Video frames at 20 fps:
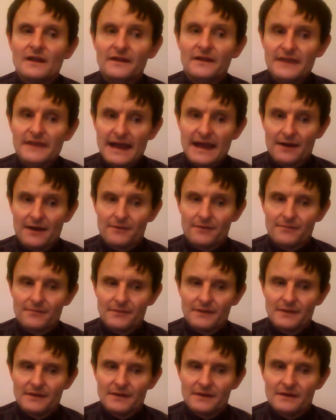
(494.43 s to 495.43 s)
Now,
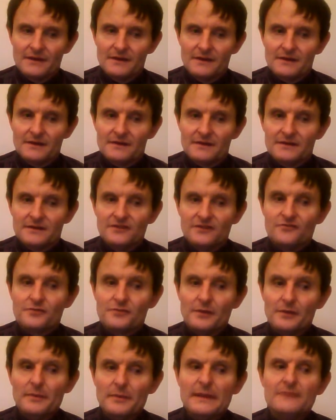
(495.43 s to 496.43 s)
you've
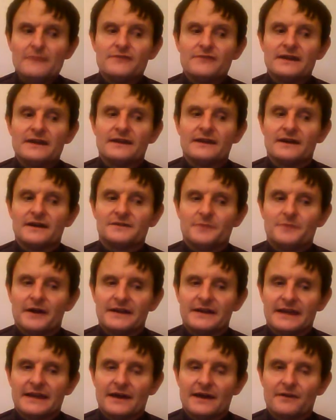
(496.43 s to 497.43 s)
probably realized
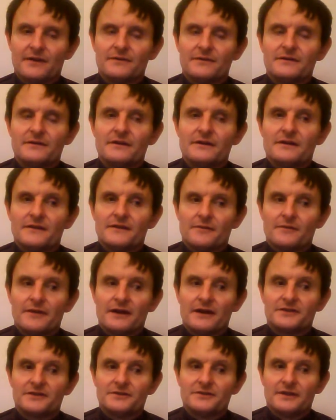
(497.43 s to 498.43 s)
by now that
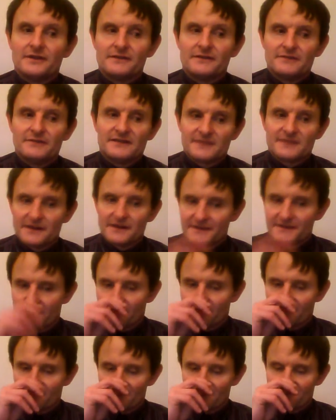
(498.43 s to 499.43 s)
we're starting
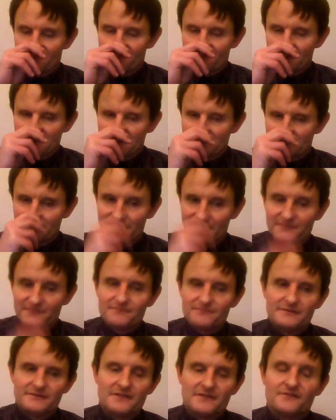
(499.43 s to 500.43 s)
off with
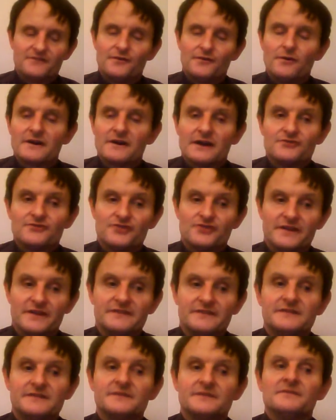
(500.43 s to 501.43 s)
the 4
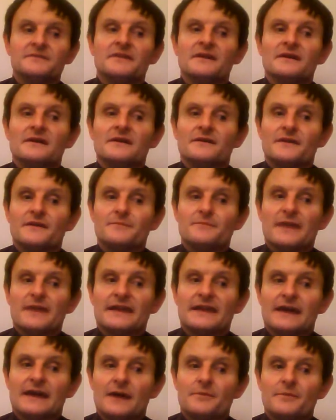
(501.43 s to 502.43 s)
countries that
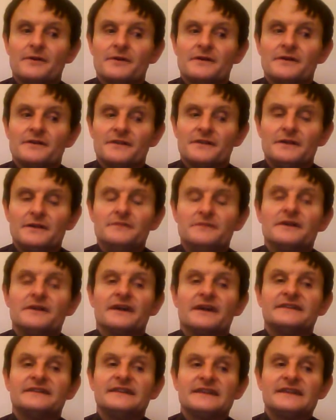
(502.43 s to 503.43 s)
make up the
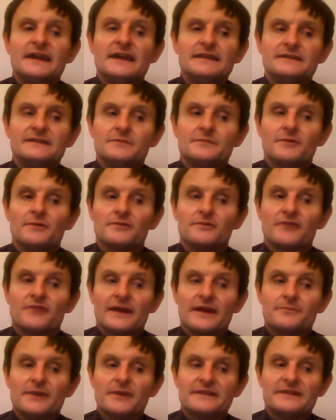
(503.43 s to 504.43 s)
United Kingdom,
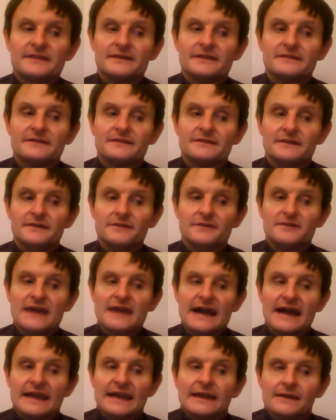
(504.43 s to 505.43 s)
Great Britain,
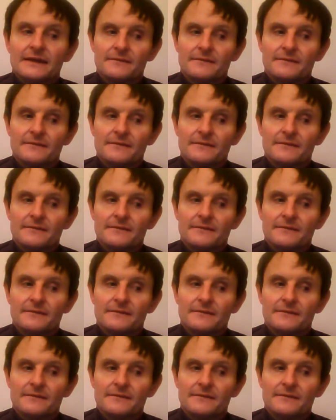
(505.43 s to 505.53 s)
UK.